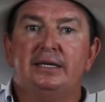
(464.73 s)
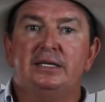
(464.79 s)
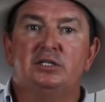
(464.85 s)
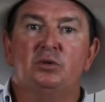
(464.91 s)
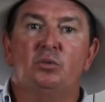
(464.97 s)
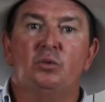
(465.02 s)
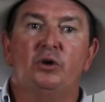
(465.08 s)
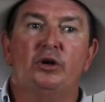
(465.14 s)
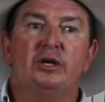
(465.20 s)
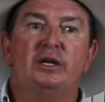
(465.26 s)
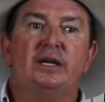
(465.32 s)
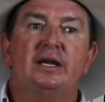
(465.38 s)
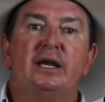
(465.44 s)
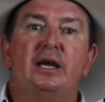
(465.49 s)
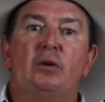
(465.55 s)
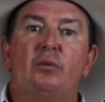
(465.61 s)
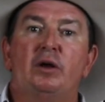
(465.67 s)
Is it
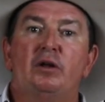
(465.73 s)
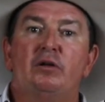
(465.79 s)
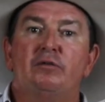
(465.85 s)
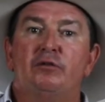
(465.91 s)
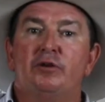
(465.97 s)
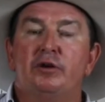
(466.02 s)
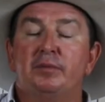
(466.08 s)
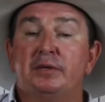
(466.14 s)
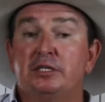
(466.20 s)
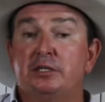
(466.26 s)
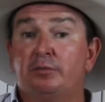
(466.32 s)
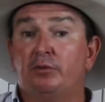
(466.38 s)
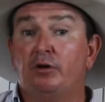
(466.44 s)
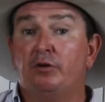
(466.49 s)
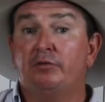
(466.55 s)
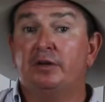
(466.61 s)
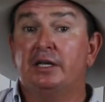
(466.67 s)
working out well for him? Is it
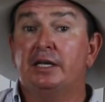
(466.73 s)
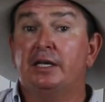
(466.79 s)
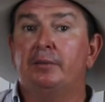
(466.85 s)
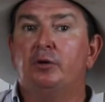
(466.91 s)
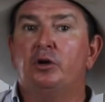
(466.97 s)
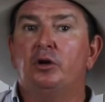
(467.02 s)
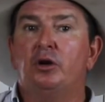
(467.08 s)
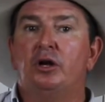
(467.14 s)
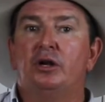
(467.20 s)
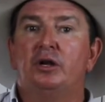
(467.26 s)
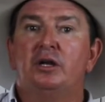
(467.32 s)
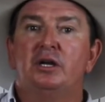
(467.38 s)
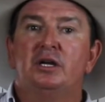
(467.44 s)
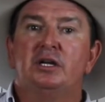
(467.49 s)
profiting him or not?